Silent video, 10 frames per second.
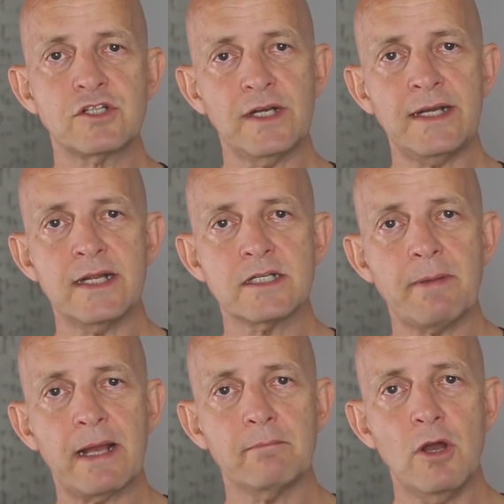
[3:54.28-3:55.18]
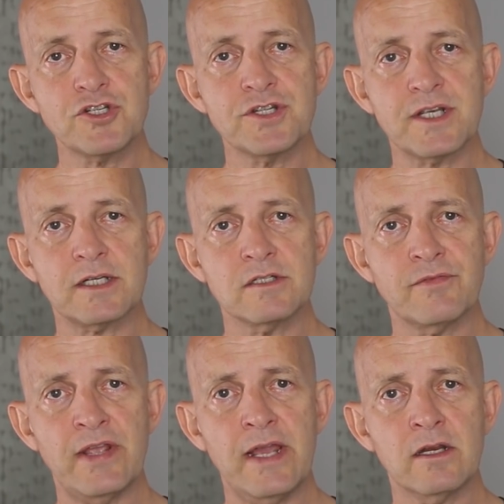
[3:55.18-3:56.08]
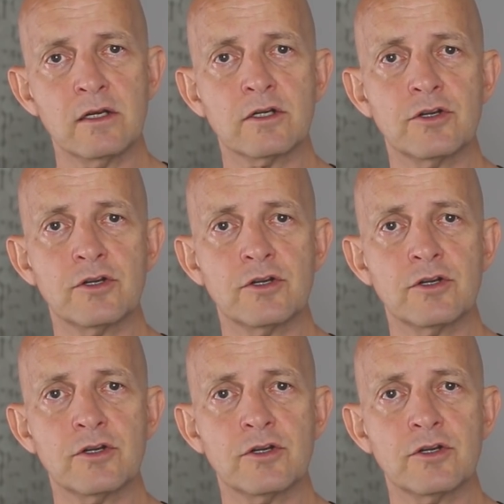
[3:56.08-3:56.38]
It's a good idea to pack motion sickness if you're heading on a